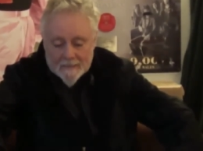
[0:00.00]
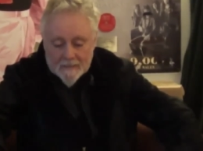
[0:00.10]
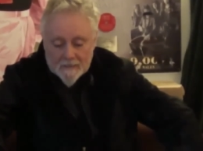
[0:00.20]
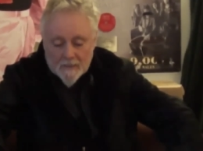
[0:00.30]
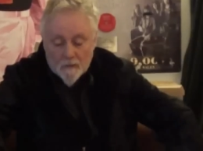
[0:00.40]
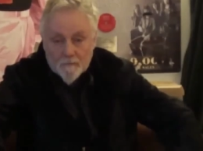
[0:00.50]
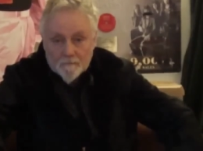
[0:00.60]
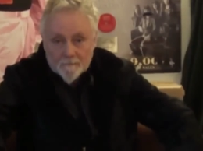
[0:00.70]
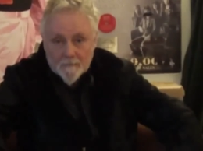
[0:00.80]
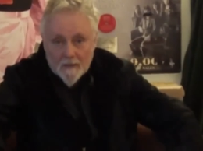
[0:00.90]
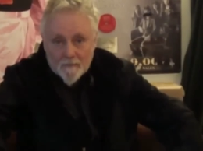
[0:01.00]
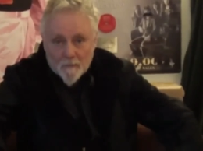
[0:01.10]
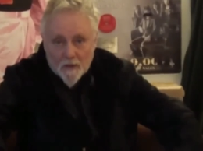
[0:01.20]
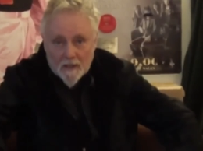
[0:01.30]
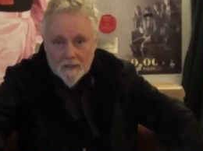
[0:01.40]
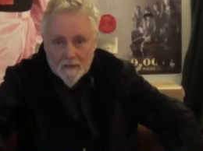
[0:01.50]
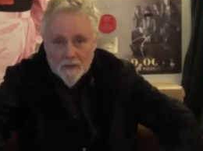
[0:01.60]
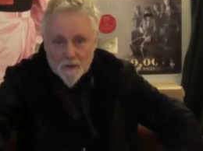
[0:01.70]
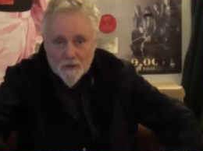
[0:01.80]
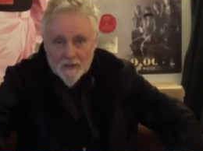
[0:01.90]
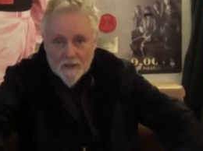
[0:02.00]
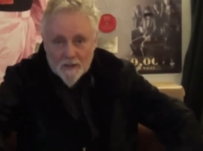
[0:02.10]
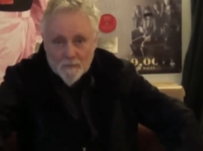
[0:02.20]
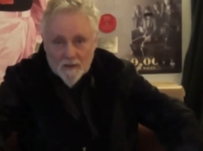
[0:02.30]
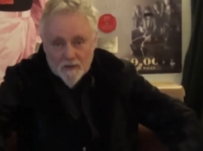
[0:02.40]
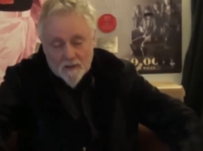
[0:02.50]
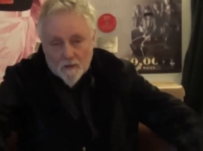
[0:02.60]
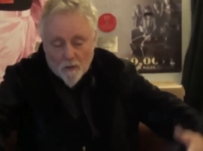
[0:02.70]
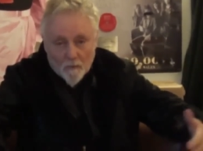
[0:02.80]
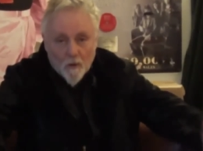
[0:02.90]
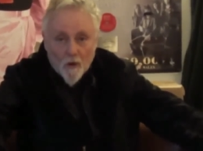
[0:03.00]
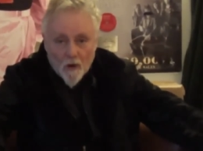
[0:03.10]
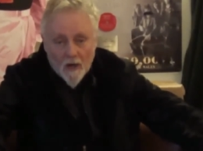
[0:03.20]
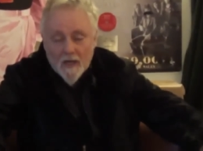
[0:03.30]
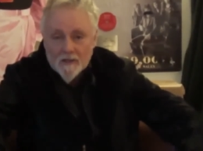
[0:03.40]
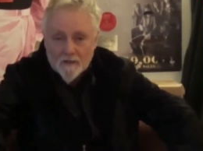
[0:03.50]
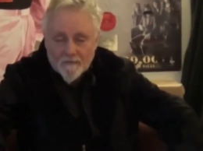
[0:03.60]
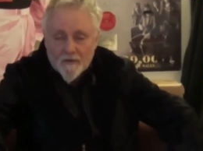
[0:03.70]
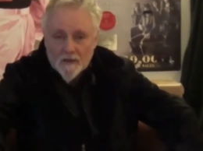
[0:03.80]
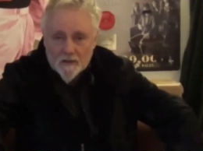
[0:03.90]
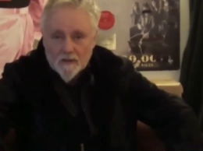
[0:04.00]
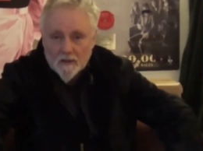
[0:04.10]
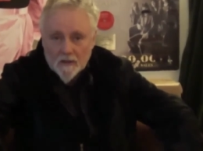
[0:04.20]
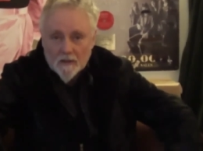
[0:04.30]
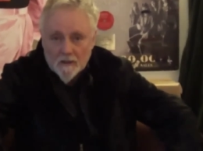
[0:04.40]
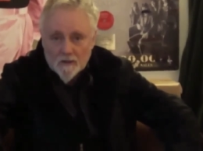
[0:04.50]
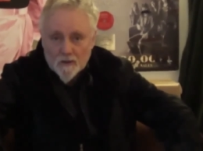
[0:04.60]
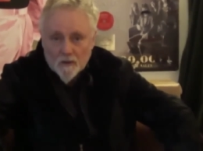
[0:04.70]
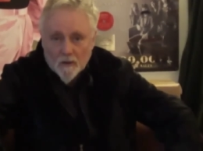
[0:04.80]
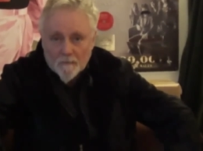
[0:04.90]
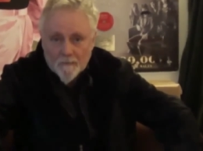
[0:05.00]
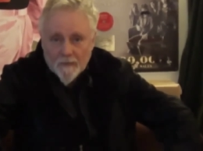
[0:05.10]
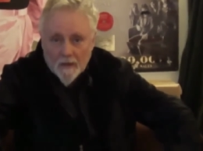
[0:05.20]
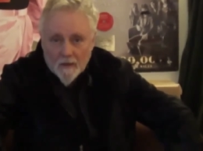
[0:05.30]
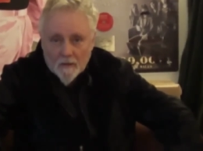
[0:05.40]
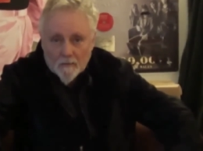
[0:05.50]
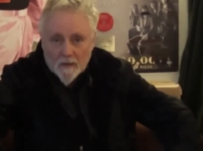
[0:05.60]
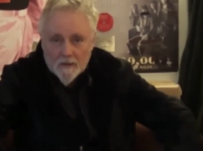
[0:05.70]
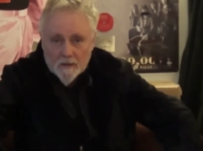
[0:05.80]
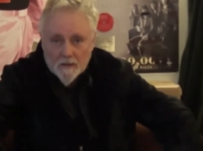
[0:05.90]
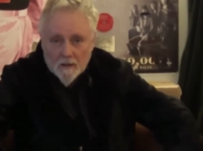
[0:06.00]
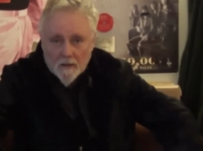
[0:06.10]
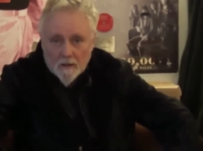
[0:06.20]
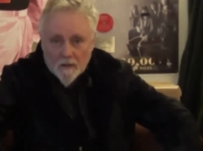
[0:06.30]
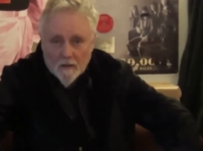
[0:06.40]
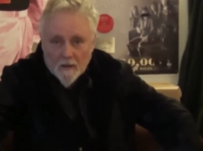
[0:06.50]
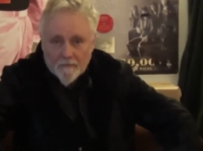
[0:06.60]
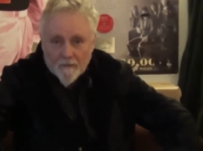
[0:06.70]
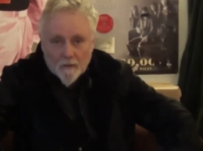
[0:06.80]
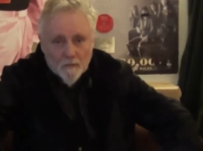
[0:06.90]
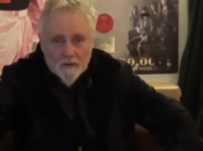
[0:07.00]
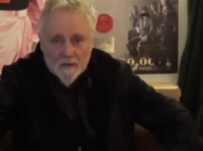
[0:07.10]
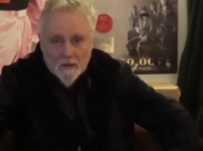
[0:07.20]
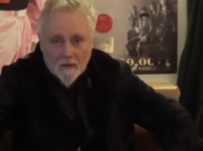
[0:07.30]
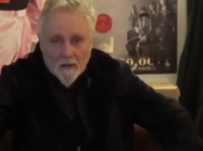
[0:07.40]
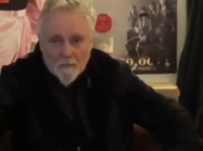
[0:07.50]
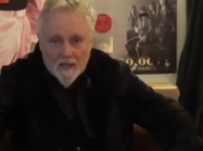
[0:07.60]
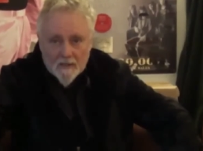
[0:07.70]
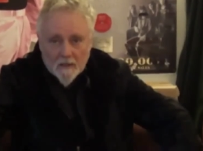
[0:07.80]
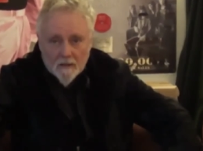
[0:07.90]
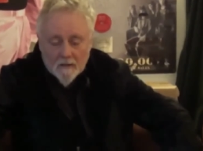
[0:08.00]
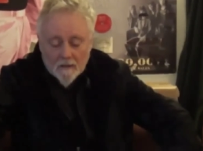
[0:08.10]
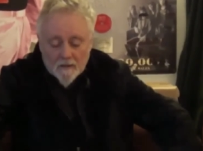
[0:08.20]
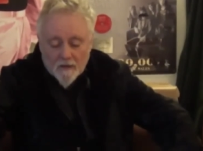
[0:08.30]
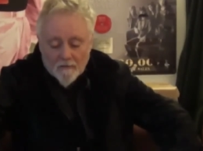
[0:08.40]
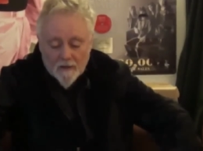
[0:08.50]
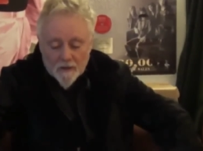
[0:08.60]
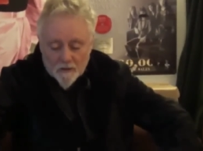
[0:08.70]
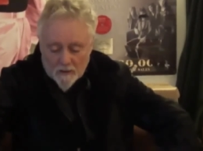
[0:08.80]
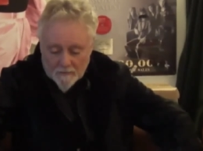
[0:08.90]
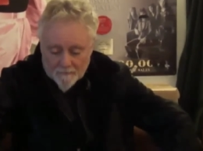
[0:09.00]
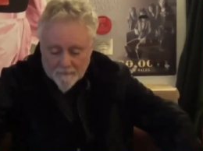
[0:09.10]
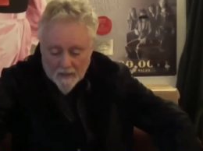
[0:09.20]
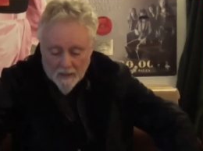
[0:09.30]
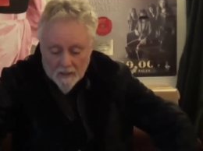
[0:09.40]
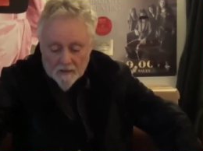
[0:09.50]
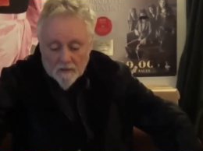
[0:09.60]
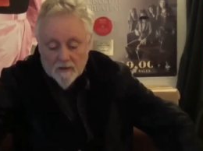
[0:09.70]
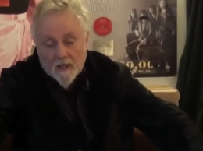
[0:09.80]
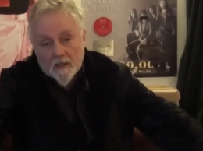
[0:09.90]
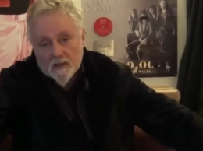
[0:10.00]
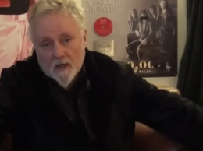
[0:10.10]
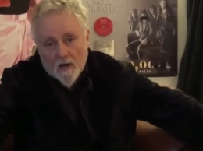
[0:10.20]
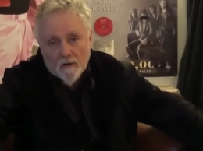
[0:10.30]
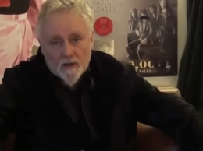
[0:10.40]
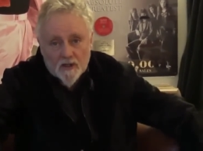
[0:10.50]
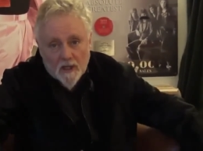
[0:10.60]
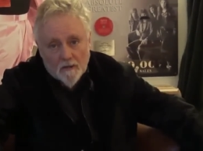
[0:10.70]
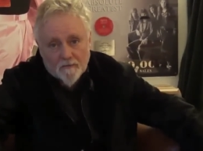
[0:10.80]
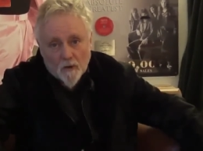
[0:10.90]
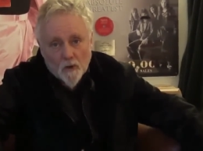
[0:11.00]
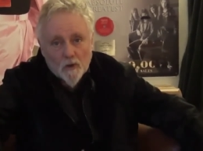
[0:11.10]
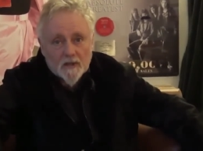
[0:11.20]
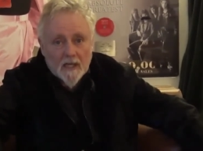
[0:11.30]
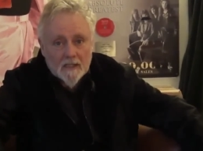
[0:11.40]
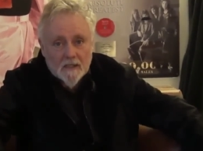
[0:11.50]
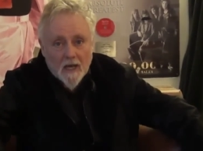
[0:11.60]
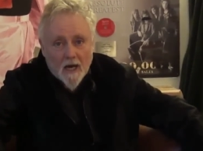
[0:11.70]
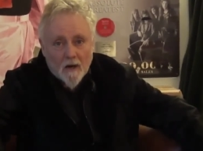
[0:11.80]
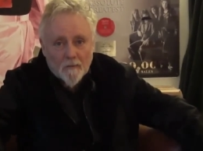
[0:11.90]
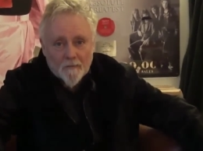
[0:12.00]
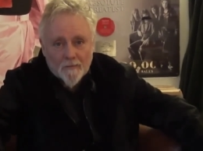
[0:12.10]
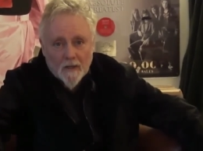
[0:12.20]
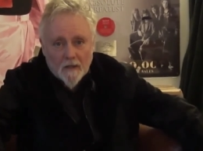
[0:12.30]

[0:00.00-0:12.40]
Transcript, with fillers: I just hope everybody enjoys it as much as or more as the first uh, tour, which uh, I felt was uh, amazing. I thoroughly enjoyed it. So tickets are on sale for all dates now.